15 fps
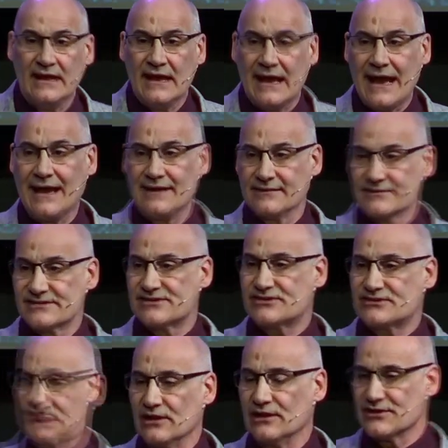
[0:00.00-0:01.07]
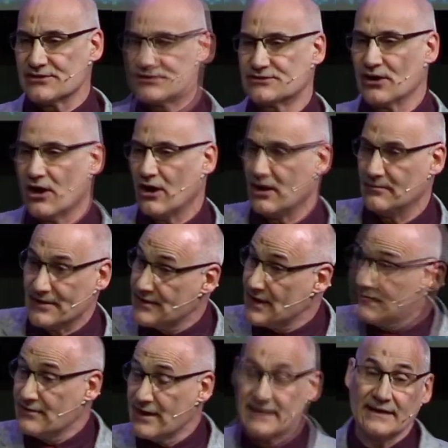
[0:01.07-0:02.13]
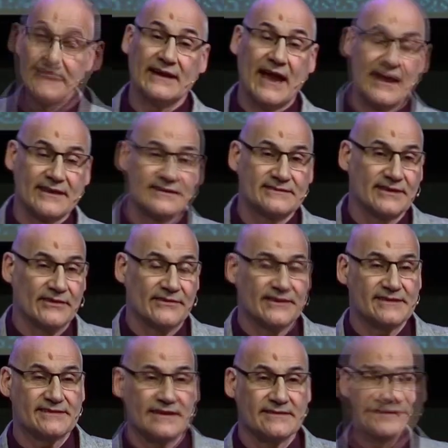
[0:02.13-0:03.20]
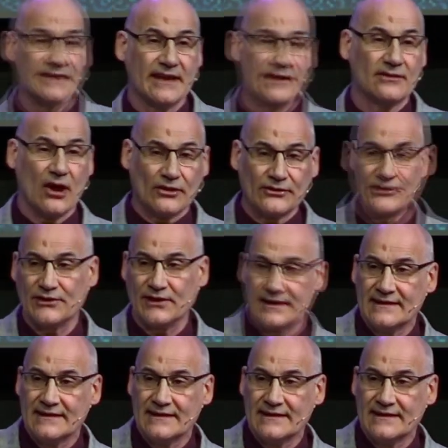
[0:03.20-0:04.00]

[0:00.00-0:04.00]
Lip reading: and still the storm, and they recognize that this is a God thing,